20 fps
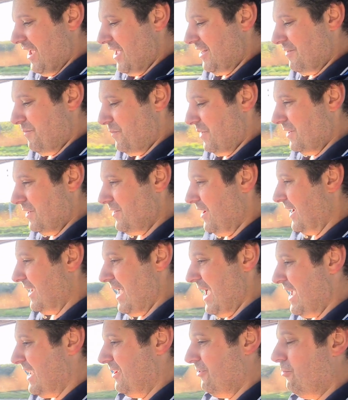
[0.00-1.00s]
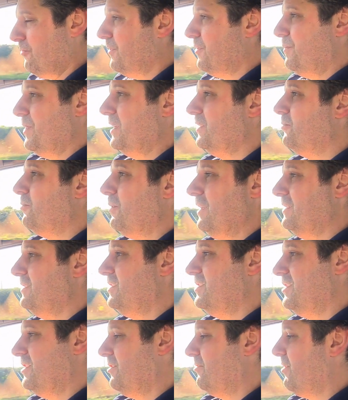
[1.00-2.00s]
And the build, I can't get over, the build
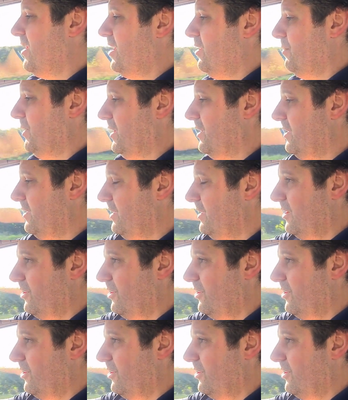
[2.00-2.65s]
quality is incredible.